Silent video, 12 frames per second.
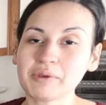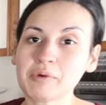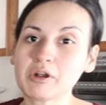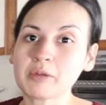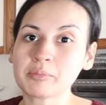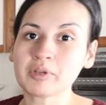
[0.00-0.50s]
we
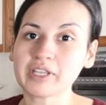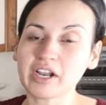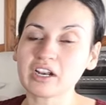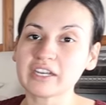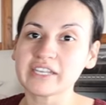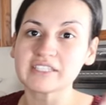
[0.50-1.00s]
woke up really
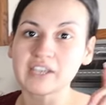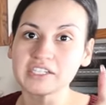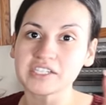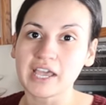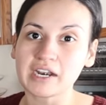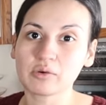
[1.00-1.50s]
early, so I
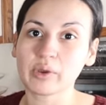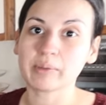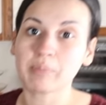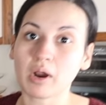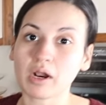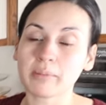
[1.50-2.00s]
just had a quick
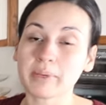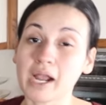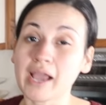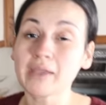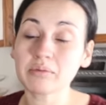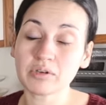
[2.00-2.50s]
bar, but
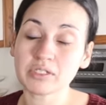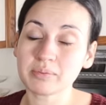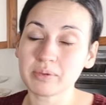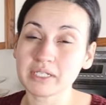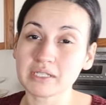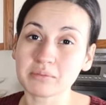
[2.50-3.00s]
I am going to
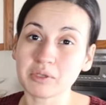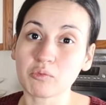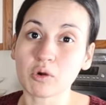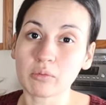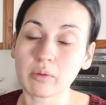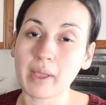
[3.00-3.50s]
put something
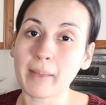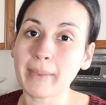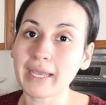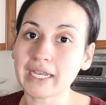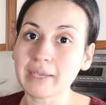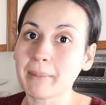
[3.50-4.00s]
warm on my
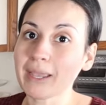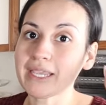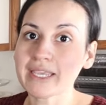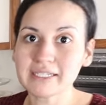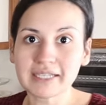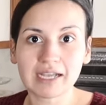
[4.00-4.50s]
belly, and my
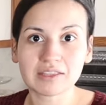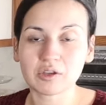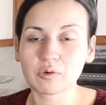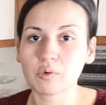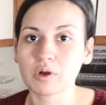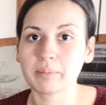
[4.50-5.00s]
kids had
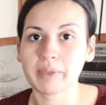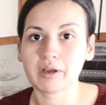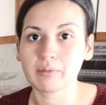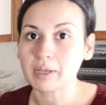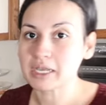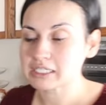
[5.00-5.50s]
their warm
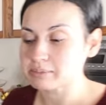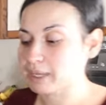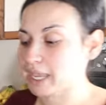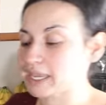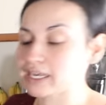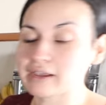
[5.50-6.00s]
meal, my husband
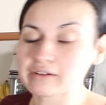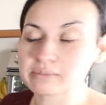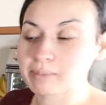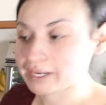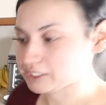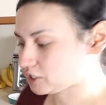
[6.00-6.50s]
ate, now it's
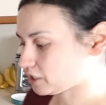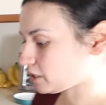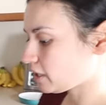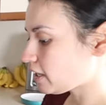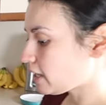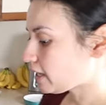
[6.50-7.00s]
my turn.
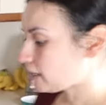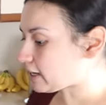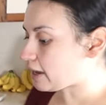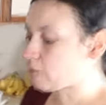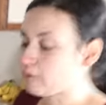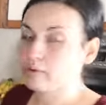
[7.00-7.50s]

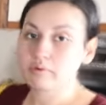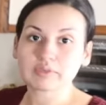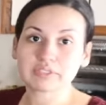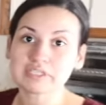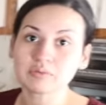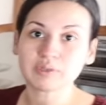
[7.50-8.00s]
Now,
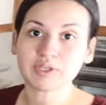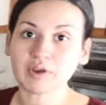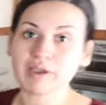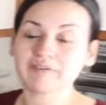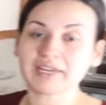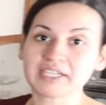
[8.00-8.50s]
since we don't
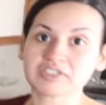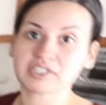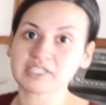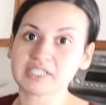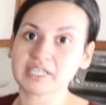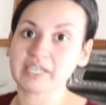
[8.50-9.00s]
have
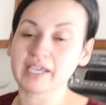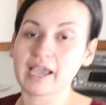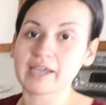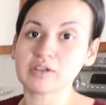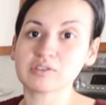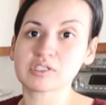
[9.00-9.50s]
electricity,
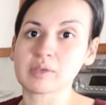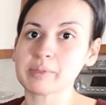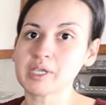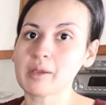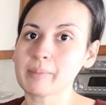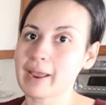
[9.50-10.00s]
I know some of
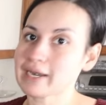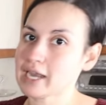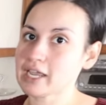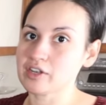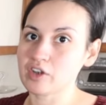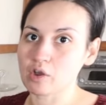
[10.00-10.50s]
y'all might
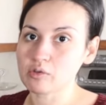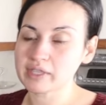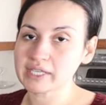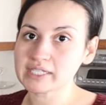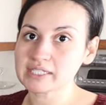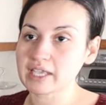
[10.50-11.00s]
not know
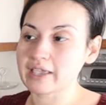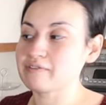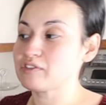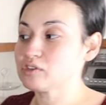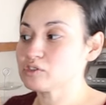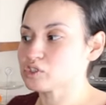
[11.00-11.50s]
this,
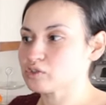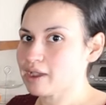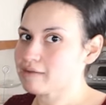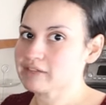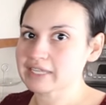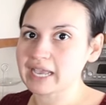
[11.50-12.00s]
if you do
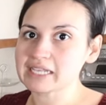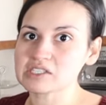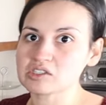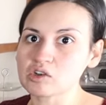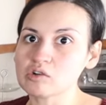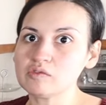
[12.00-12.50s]
have a
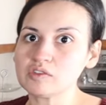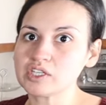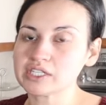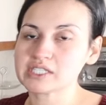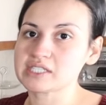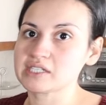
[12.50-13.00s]
gas stove, you
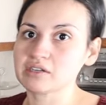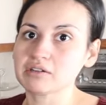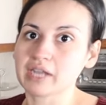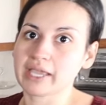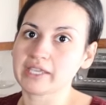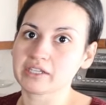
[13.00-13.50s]
could still
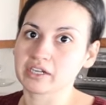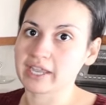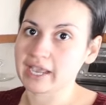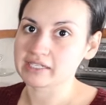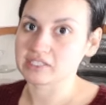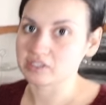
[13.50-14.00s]
light your
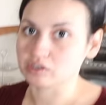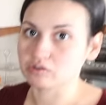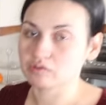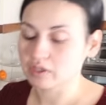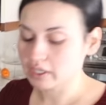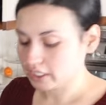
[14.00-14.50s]
gas
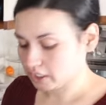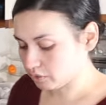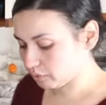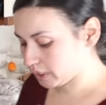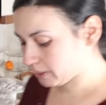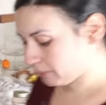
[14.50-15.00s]
stove.
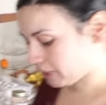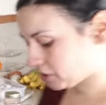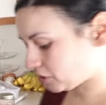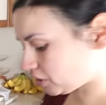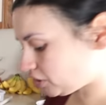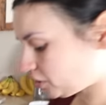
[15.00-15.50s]
You wanna make
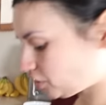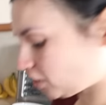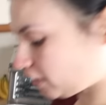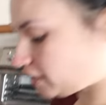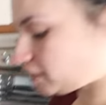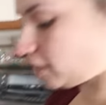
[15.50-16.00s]
sure you
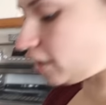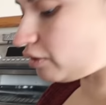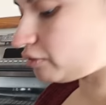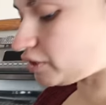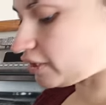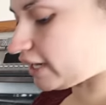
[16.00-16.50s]
turn it to
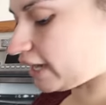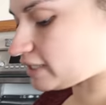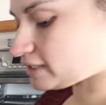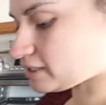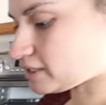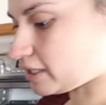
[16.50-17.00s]
low and your
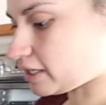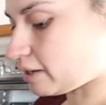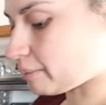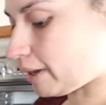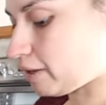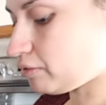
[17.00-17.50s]
gas is gonna
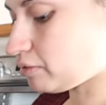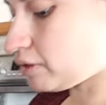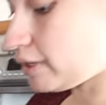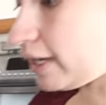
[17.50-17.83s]
come out,